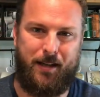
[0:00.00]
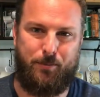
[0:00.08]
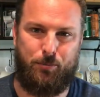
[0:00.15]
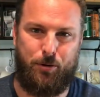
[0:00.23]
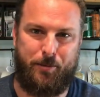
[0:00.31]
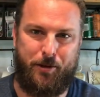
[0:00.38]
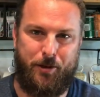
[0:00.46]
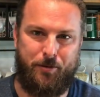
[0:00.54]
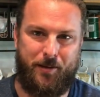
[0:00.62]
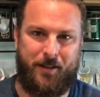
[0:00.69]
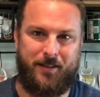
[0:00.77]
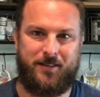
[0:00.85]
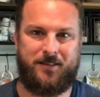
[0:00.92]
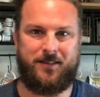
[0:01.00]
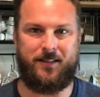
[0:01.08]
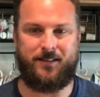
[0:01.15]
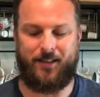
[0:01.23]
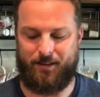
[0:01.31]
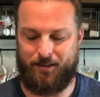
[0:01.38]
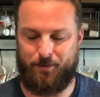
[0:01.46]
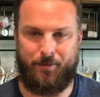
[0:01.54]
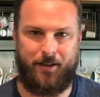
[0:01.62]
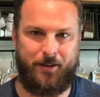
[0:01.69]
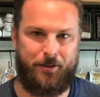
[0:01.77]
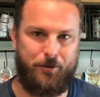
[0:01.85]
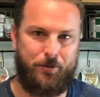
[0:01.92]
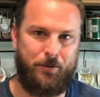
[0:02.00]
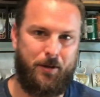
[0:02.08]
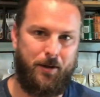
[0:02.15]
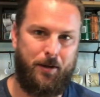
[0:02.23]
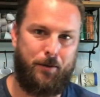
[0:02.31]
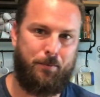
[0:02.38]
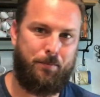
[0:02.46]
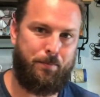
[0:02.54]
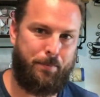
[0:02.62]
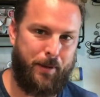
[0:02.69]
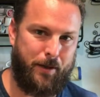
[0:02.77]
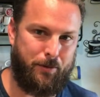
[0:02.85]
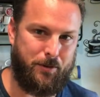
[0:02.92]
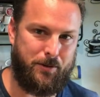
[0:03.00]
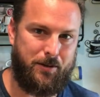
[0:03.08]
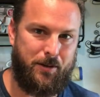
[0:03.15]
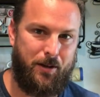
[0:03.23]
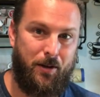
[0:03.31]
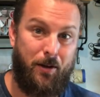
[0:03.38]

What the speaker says: to barbecuing. Today on the menu, pickles.